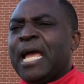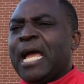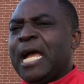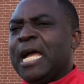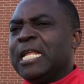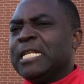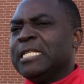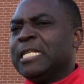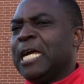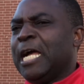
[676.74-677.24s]

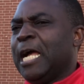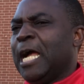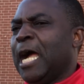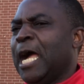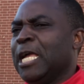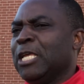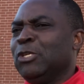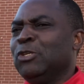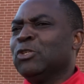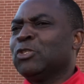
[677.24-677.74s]
And
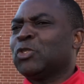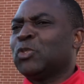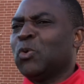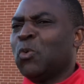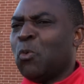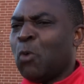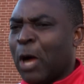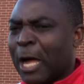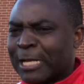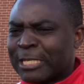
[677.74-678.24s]
I used to
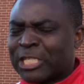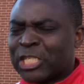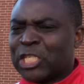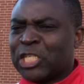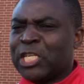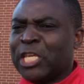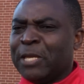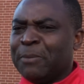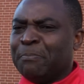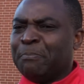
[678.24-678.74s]
watch
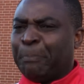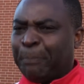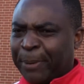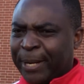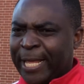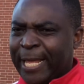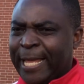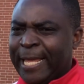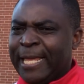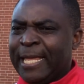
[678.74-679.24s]
him
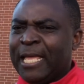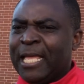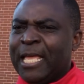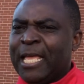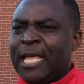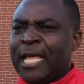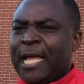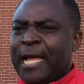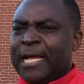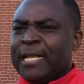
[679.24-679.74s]
play,
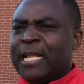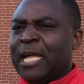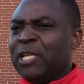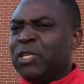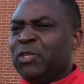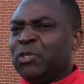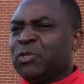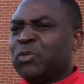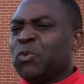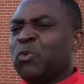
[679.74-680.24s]
and I
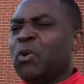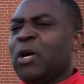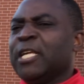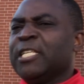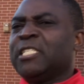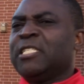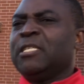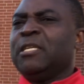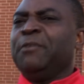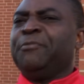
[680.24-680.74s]
used to
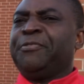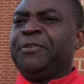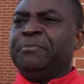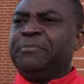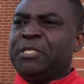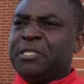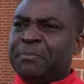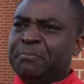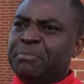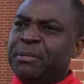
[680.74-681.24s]
watch
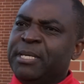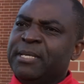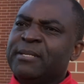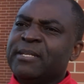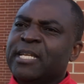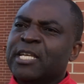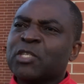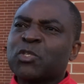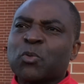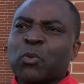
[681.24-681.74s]
Ephraim
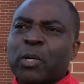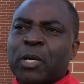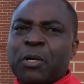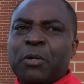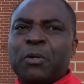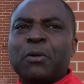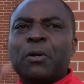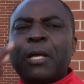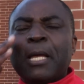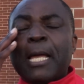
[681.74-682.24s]
Zimbiri as
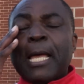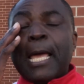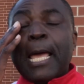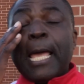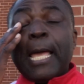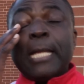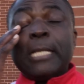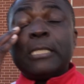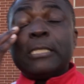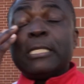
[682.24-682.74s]
well.
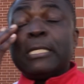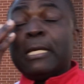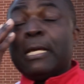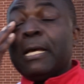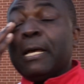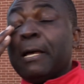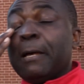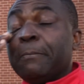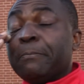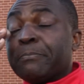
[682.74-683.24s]
And
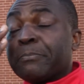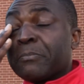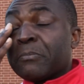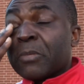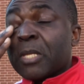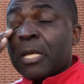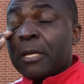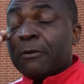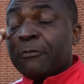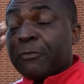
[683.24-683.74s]

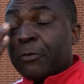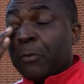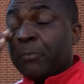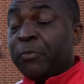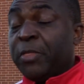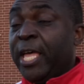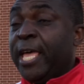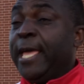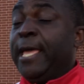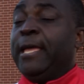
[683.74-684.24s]
from
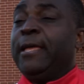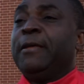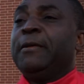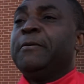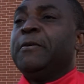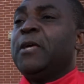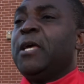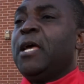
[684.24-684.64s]
there,